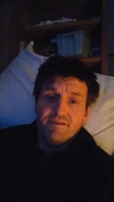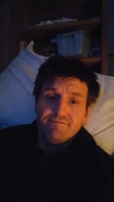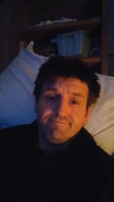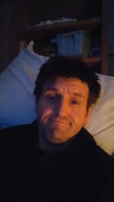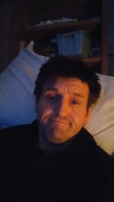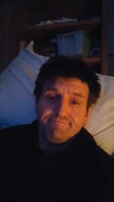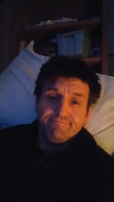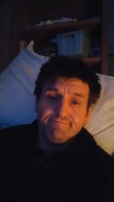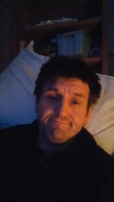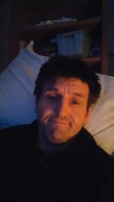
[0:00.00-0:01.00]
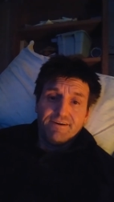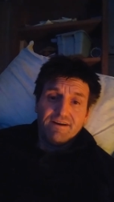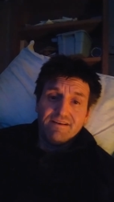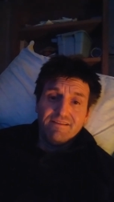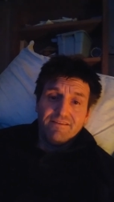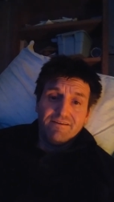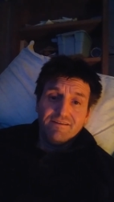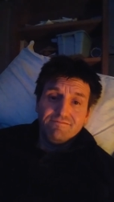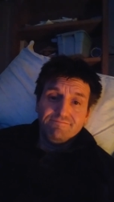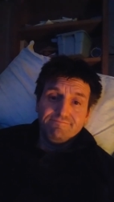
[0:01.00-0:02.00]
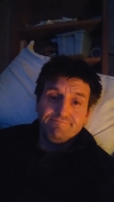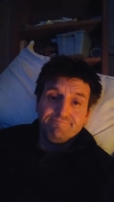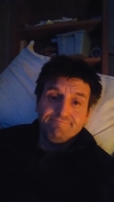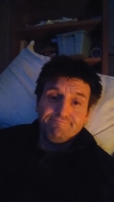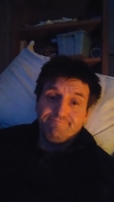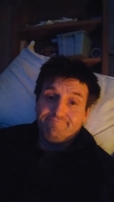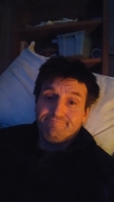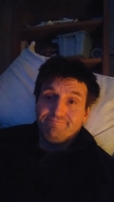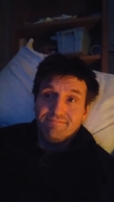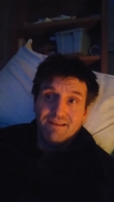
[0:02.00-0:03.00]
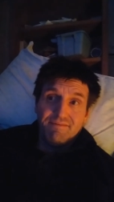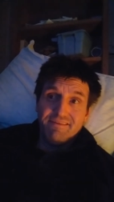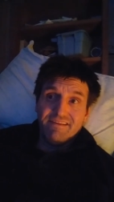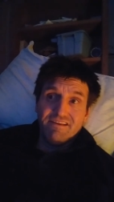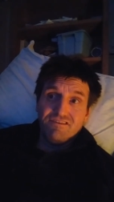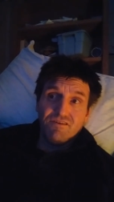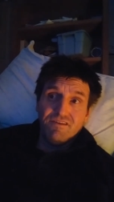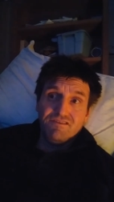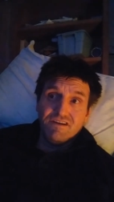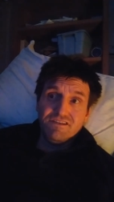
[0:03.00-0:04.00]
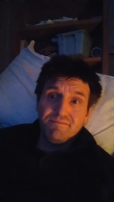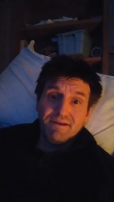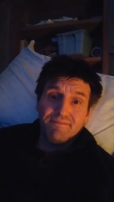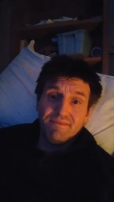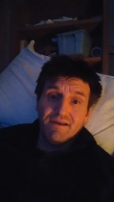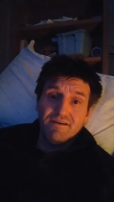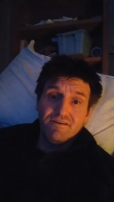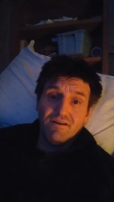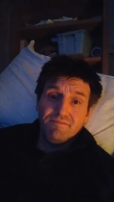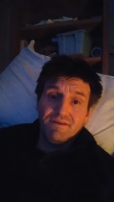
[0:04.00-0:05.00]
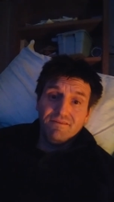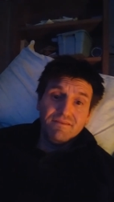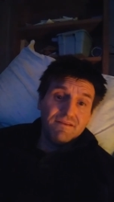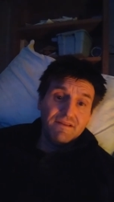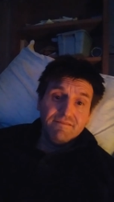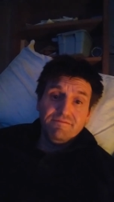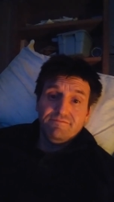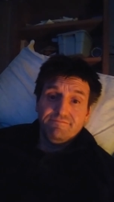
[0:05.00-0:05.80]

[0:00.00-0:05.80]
or 1930. They basically just go to the treasury, pick up the $100 bills, and leave.